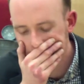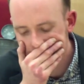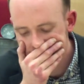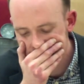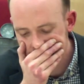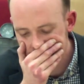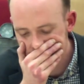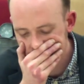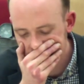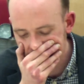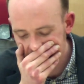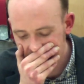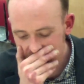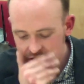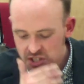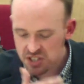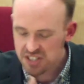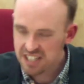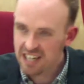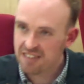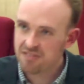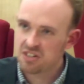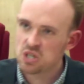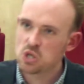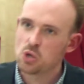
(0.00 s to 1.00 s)
So I've
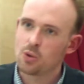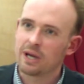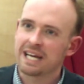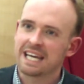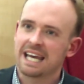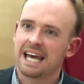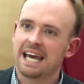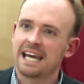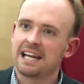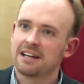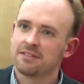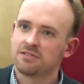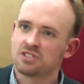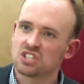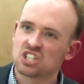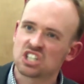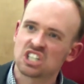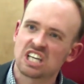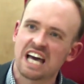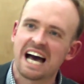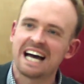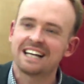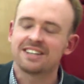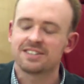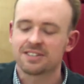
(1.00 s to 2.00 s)
just given you a kind of
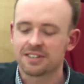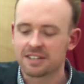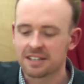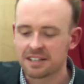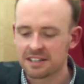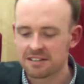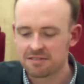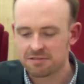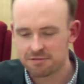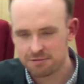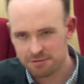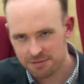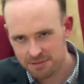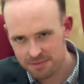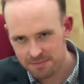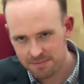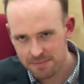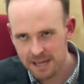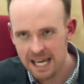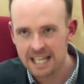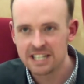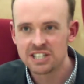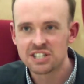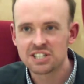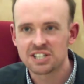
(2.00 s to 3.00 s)
scattering of
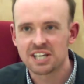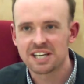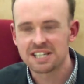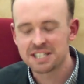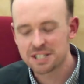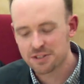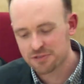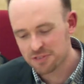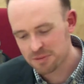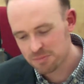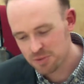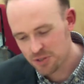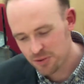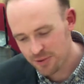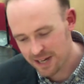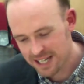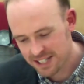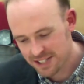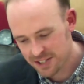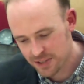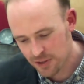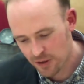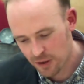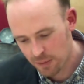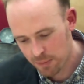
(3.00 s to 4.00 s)
insights from
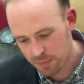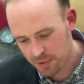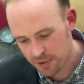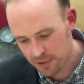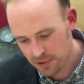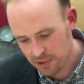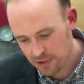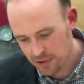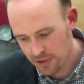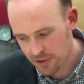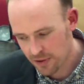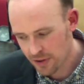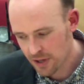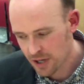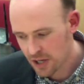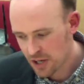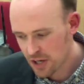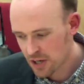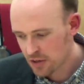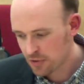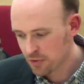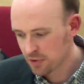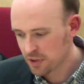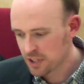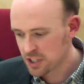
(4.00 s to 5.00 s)
US corporate law,
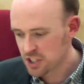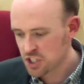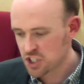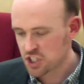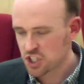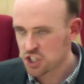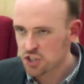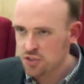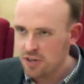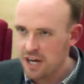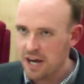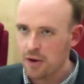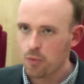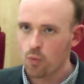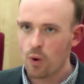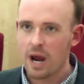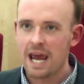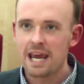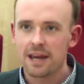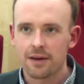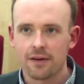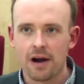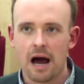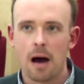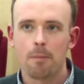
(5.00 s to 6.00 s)
really just to try and
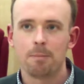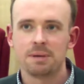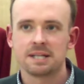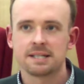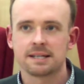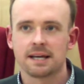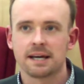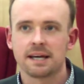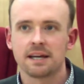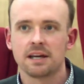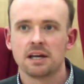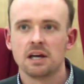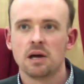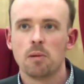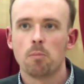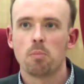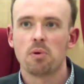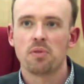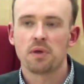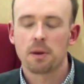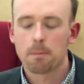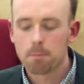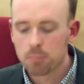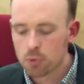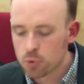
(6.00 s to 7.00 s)
whet your appetite.
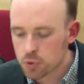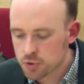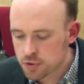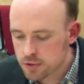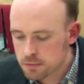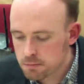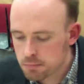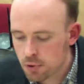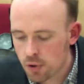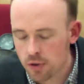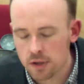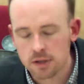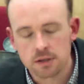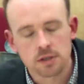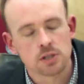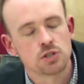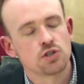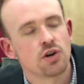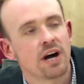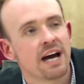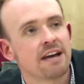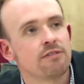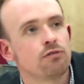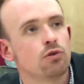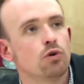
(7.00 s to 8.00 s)
But the important point to
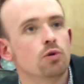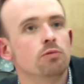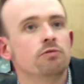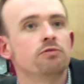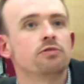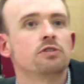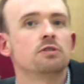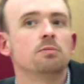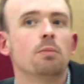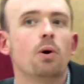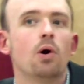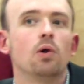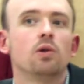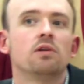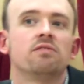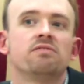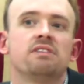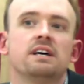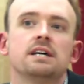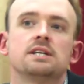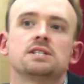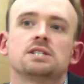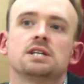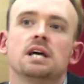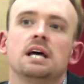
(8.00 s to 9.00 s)
drive home from all of
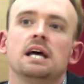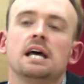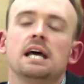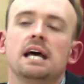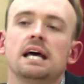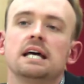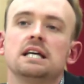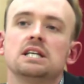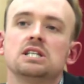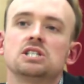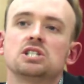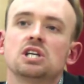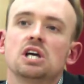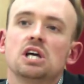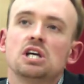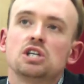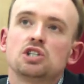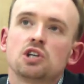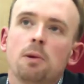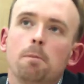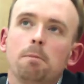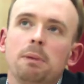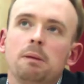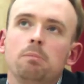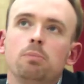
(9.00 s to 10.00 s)
this is
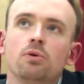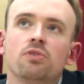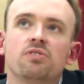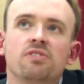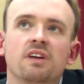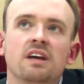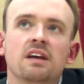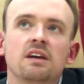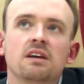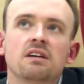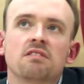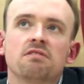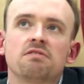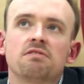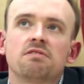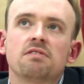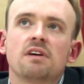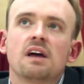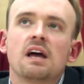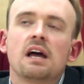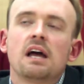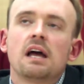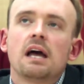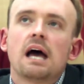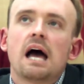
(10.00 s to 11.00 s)
some people think of
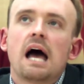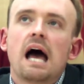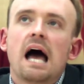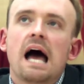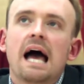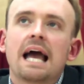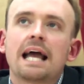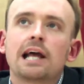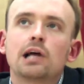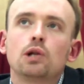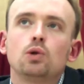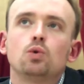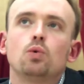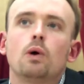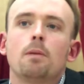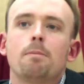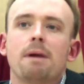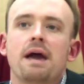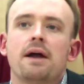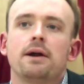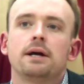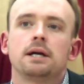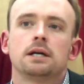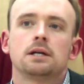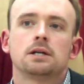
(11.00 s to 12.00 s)
Anglo
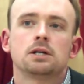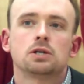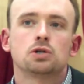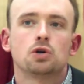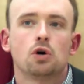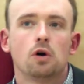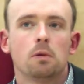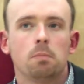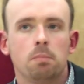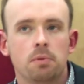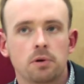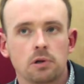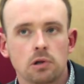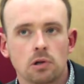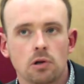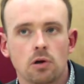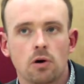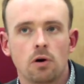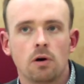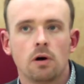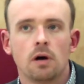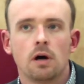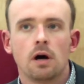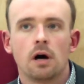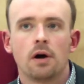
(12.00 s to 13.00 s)
American corporate
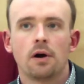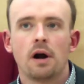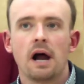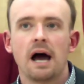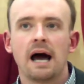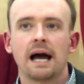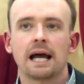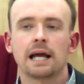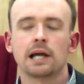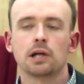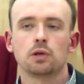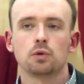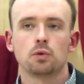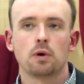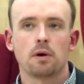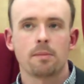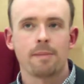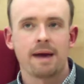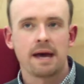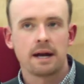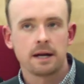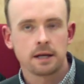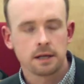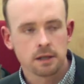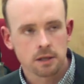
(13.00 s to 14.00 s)
law or Anglo
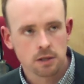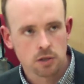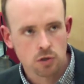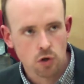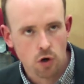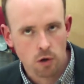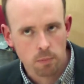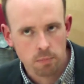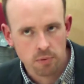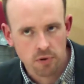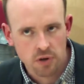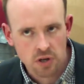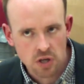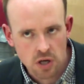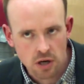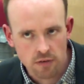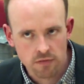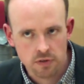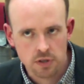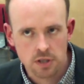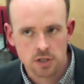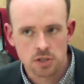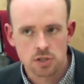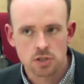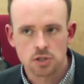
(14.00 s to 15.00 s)
American corporate
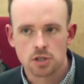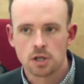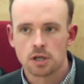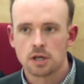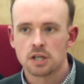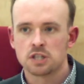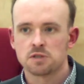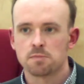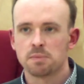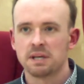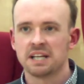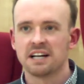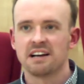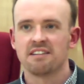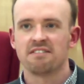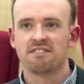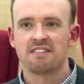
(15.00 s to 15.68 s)
governance as being